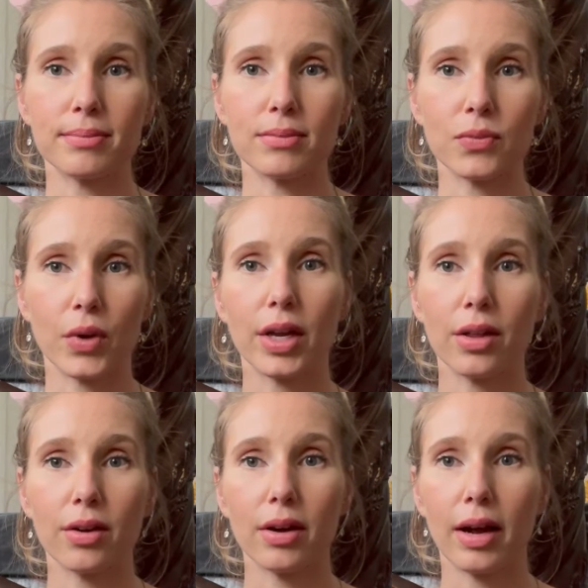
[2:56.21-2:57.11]

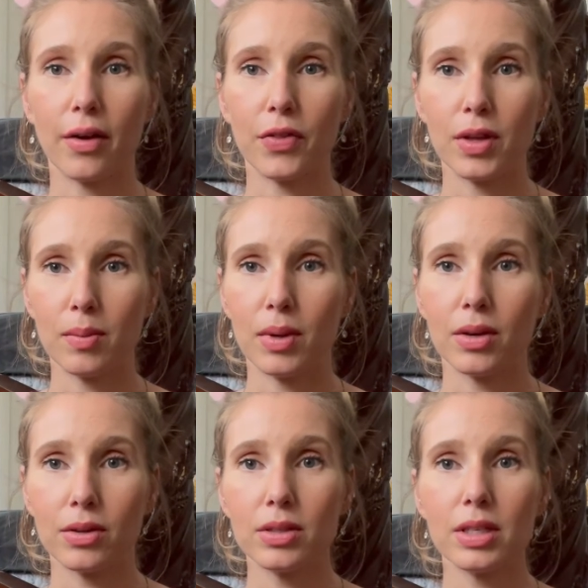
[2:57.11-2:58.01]
regular healthy
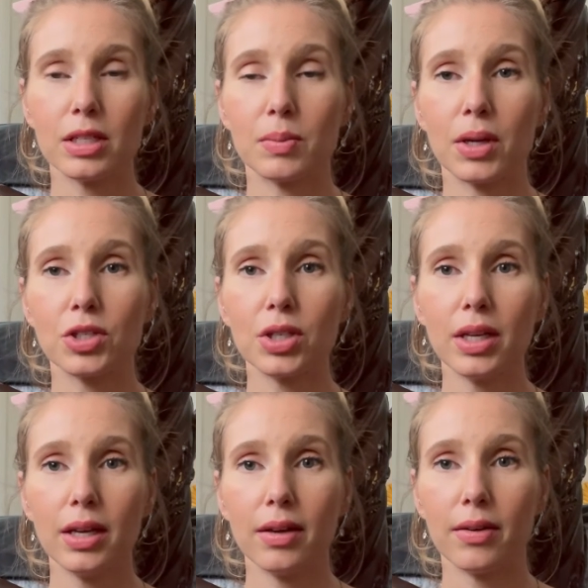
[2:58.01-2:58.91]
meals,
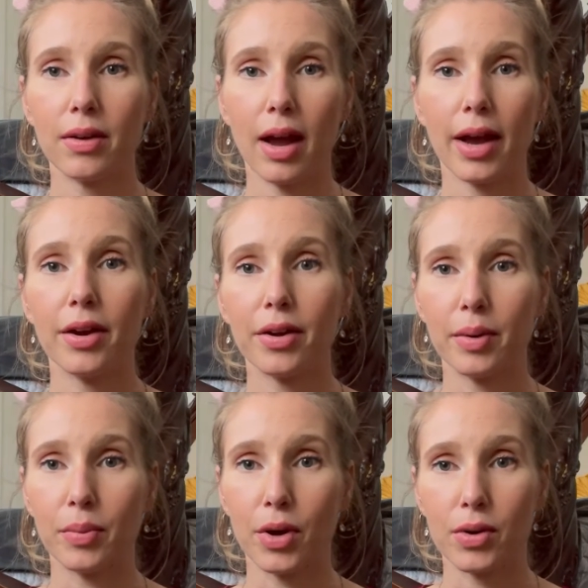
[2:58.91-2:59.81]
especially higher
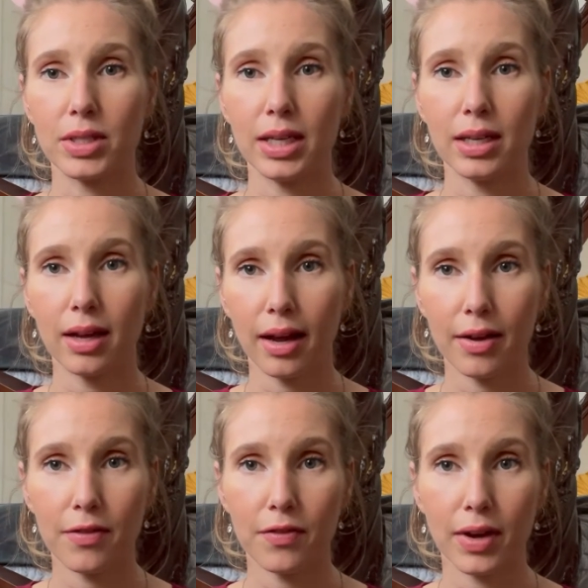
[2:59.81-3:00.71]
in protein,
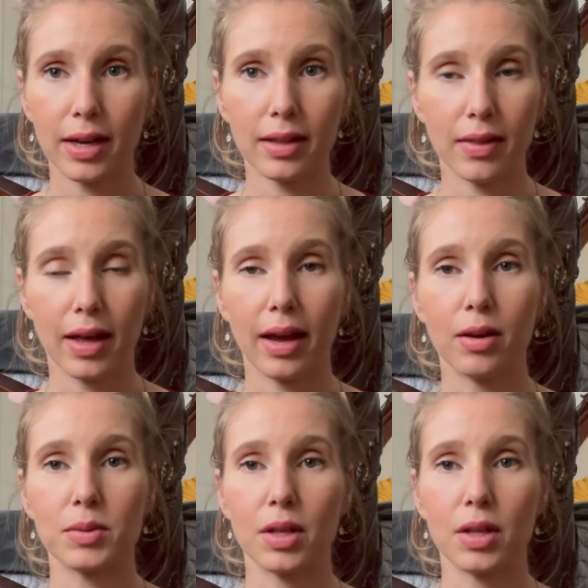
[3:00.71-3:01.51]
I find that helps